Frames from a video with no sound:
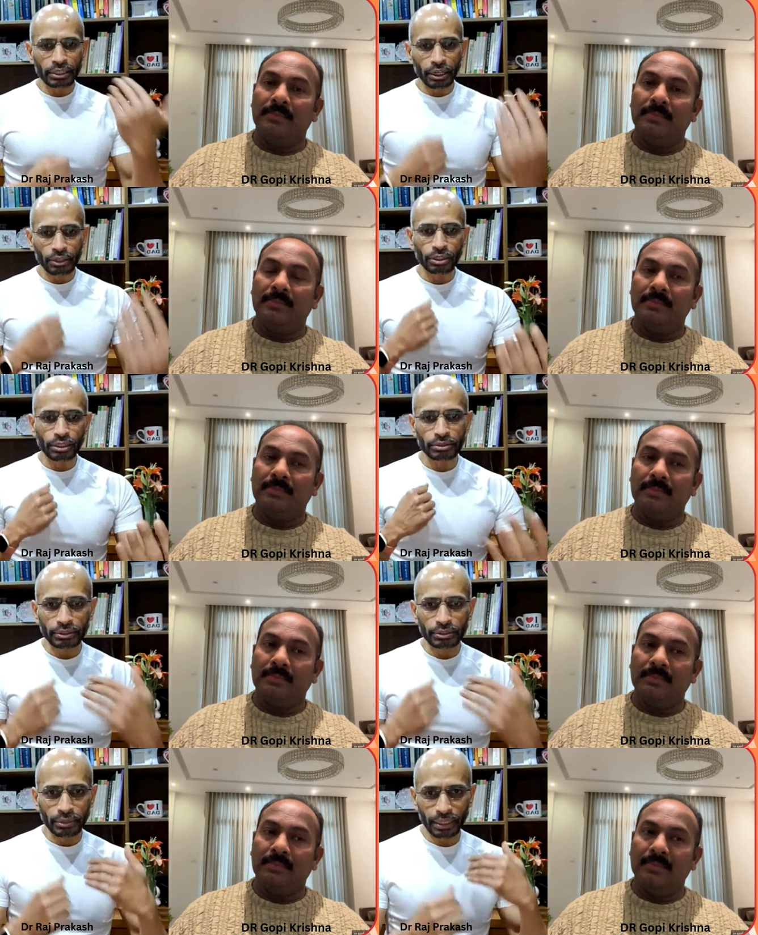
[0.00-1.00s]
Speaker 1: the,
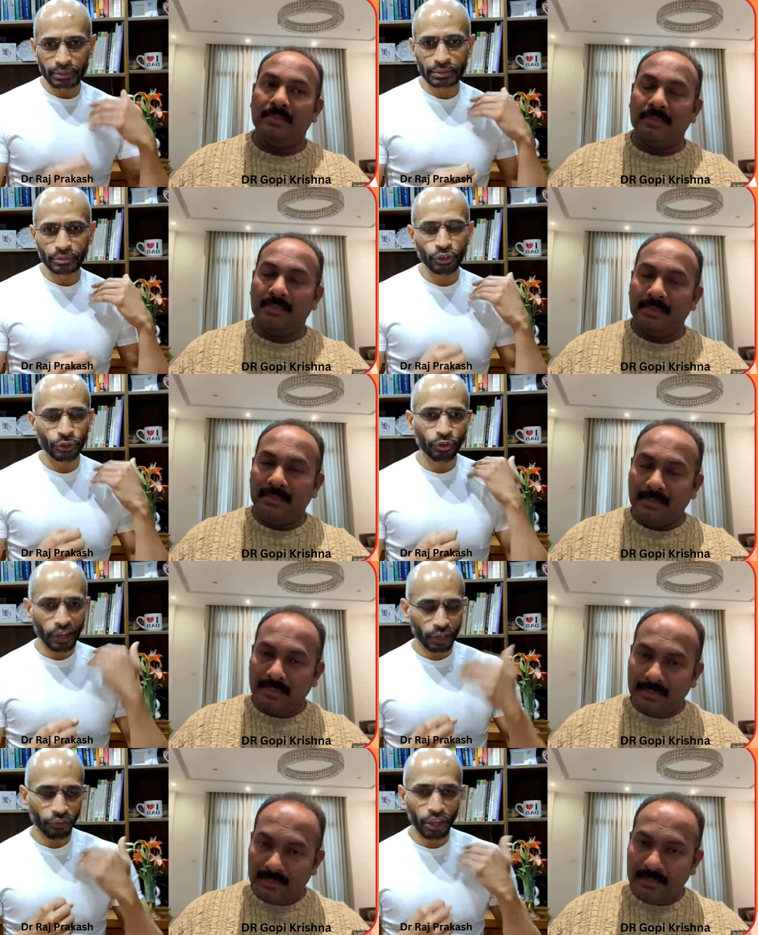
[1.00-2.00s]

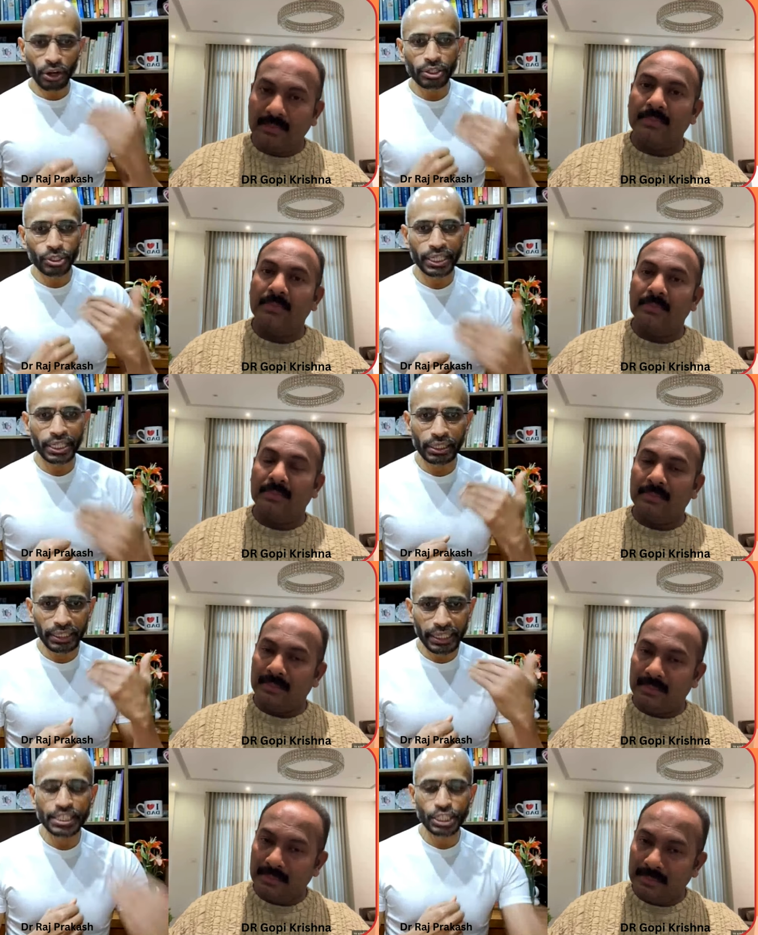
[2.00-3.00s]
the we are not treating
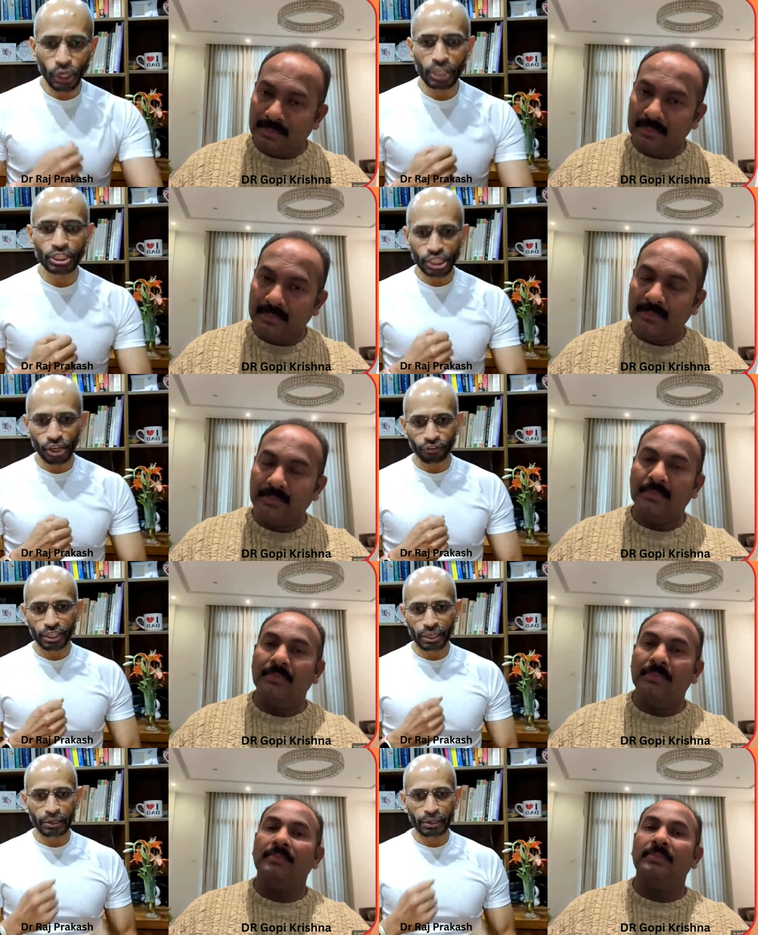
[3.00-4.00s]
the etiology
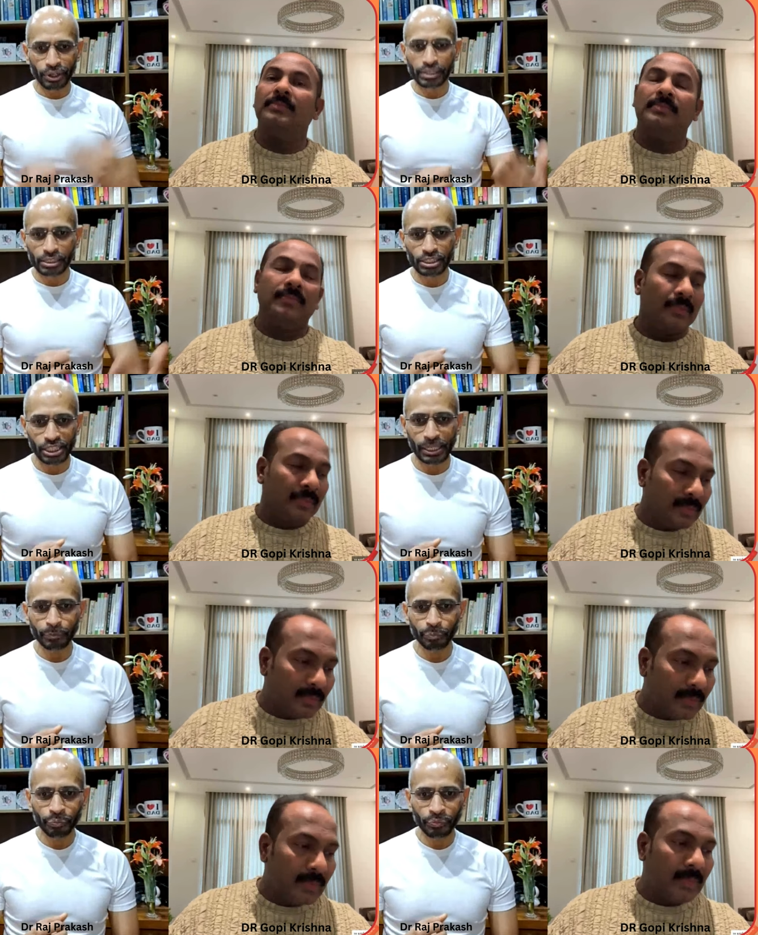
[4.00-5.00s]
of the wrinkles
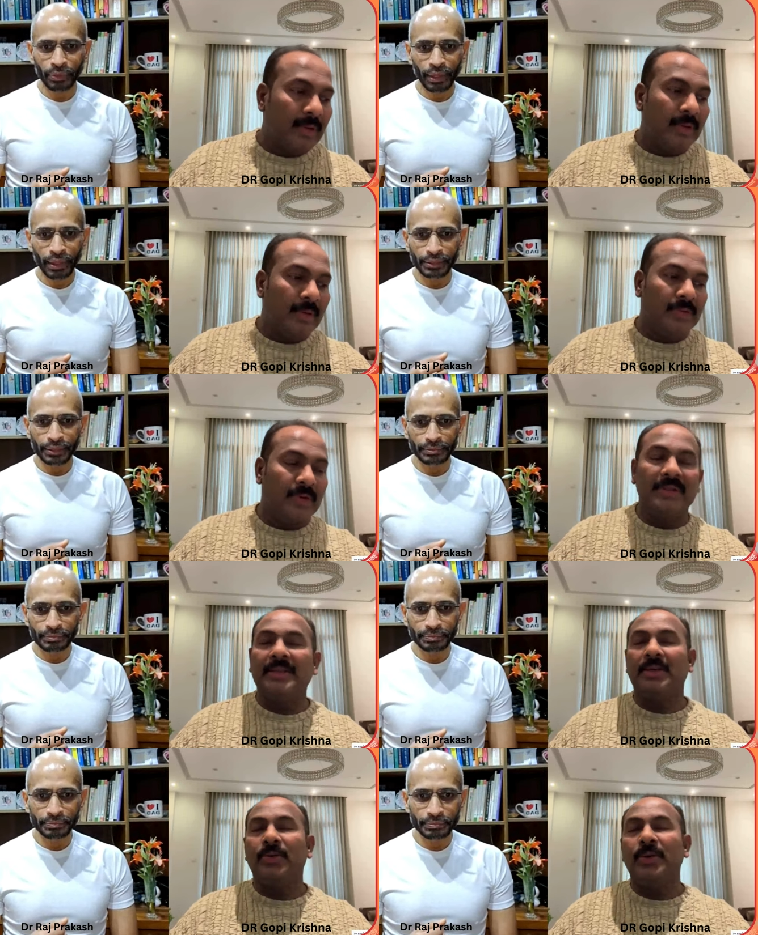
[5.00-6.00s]
here?
Speaker 2: Of course,
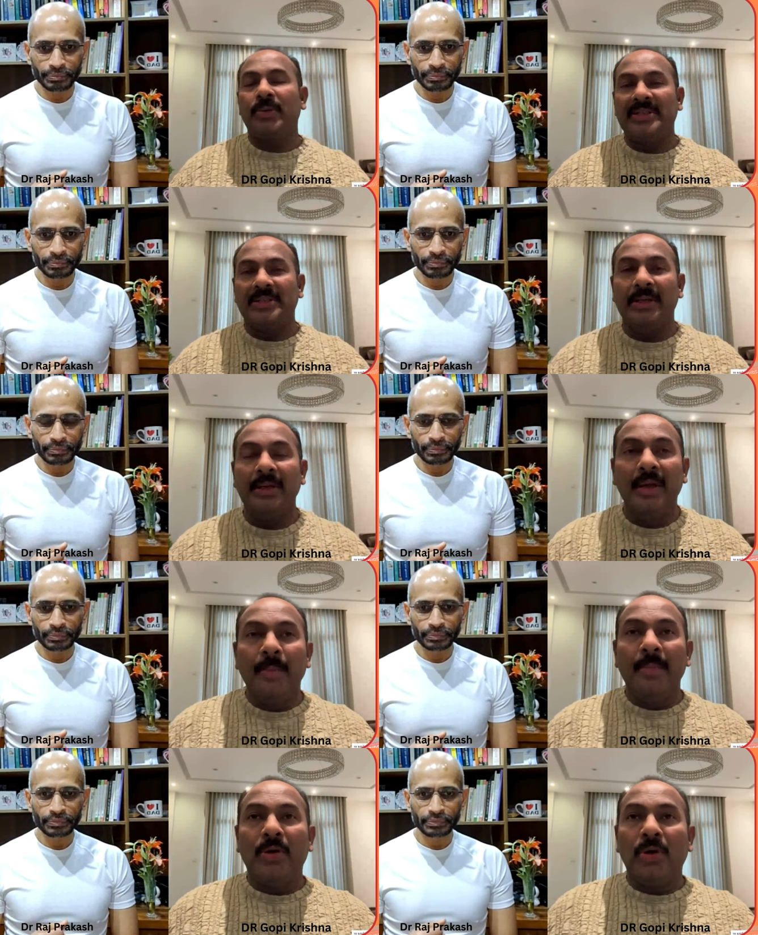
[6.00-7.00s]
that's a good question
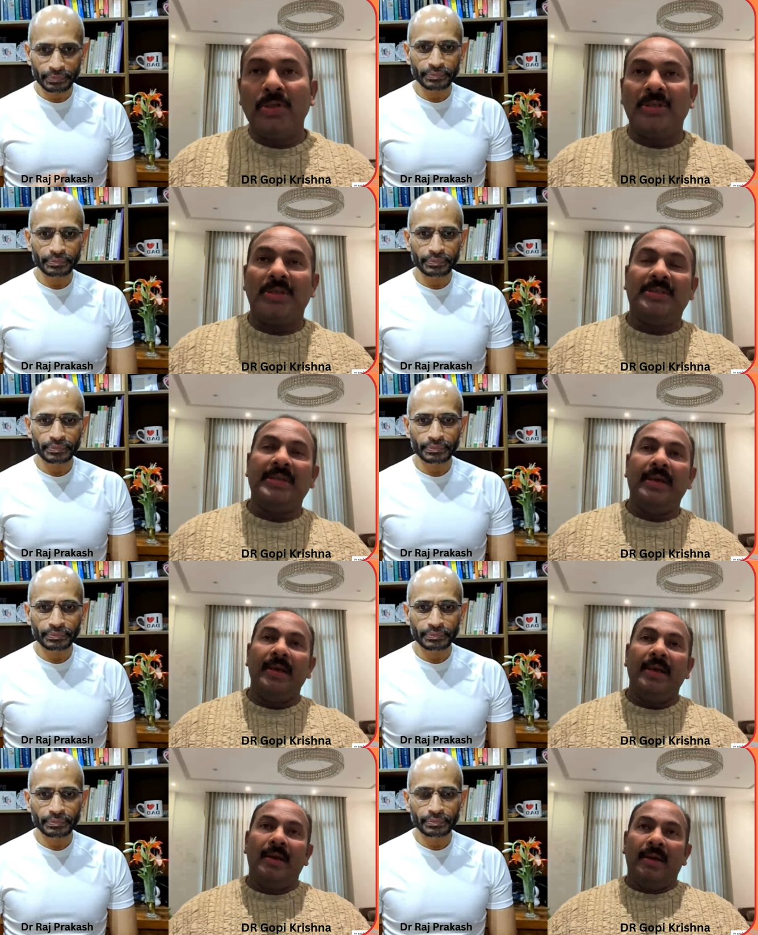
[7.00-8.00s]
because see
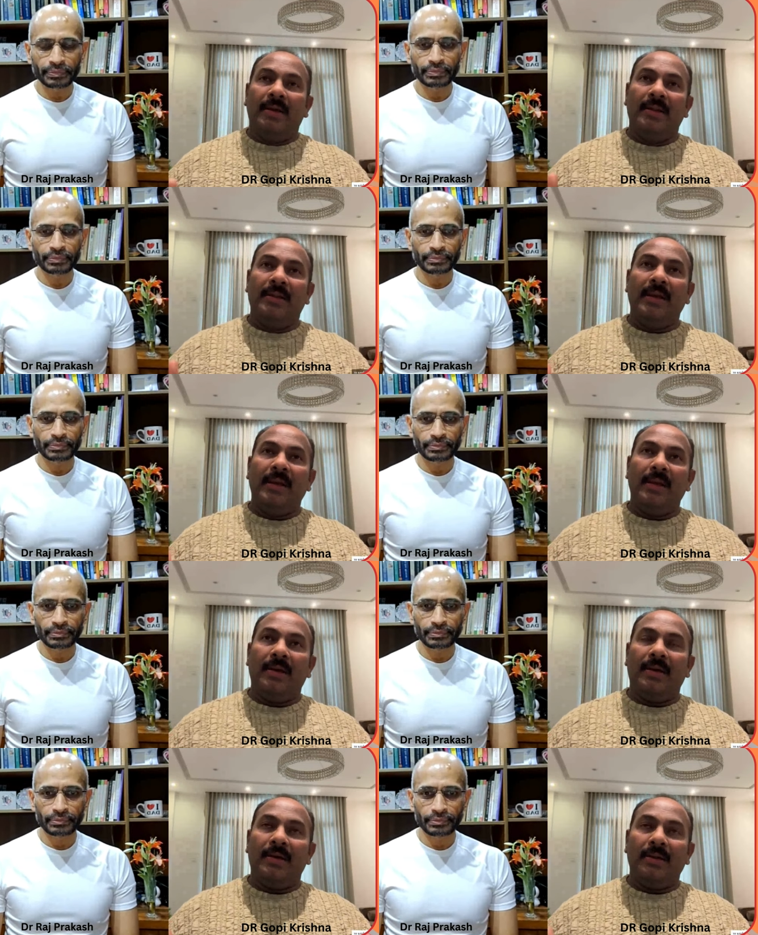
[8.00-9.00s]
the
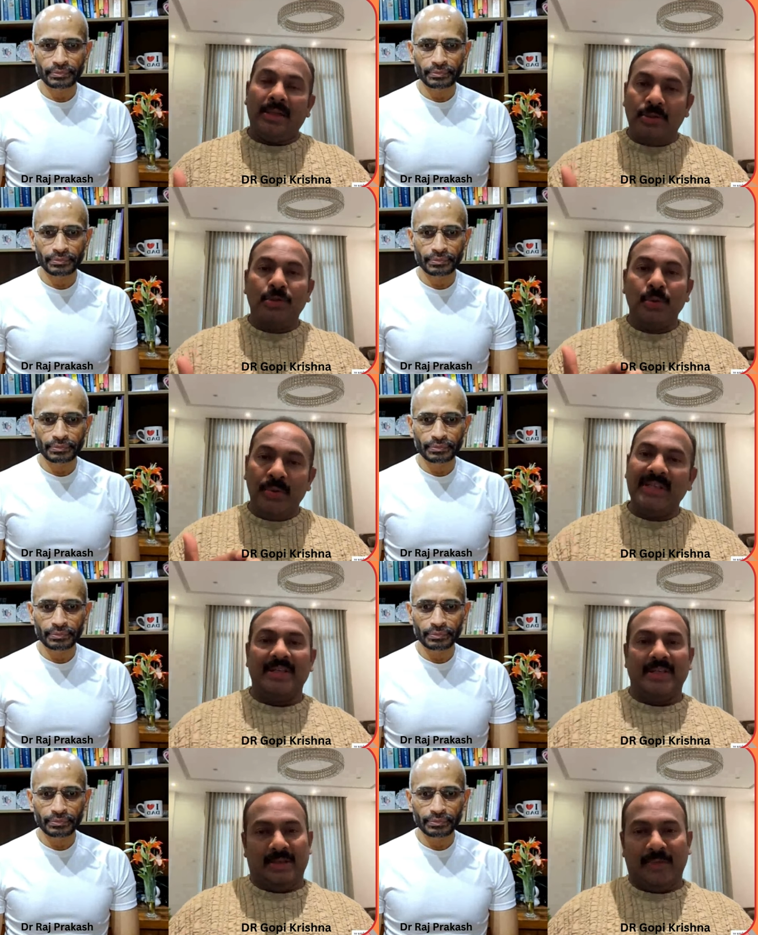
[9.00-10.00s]
there are two
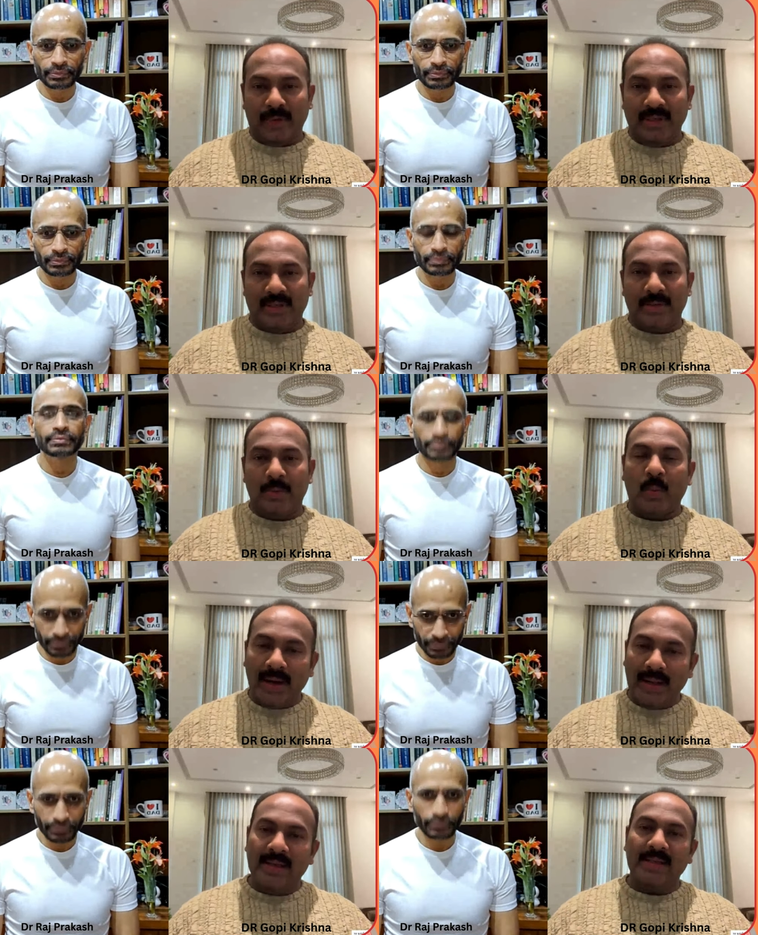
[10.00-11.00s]
reasons for this.
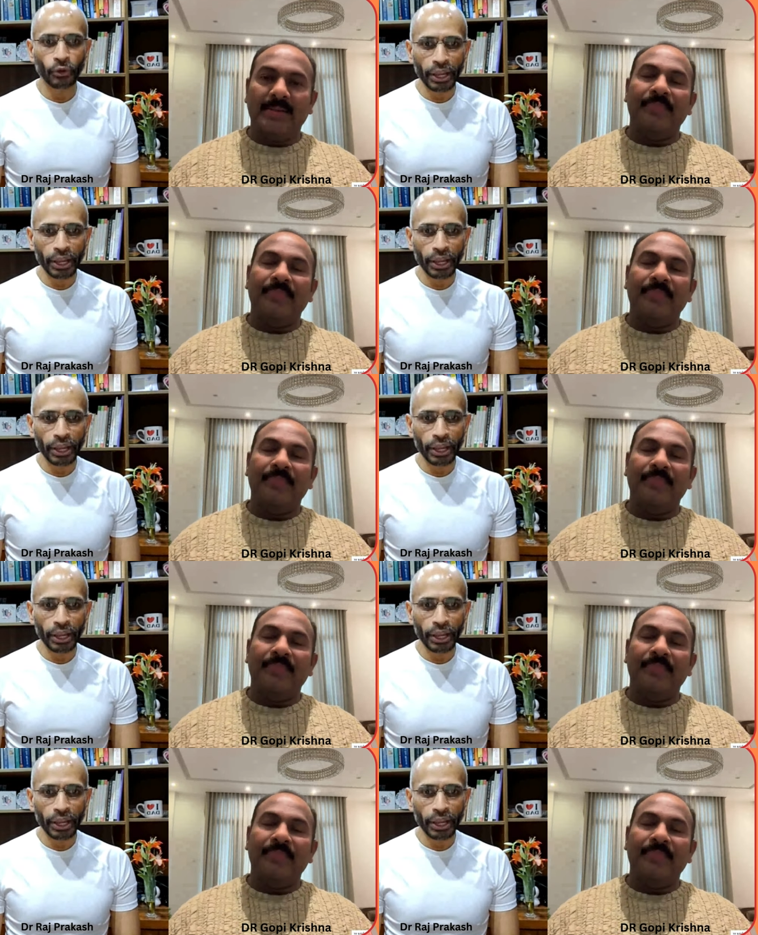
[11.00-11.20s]
One is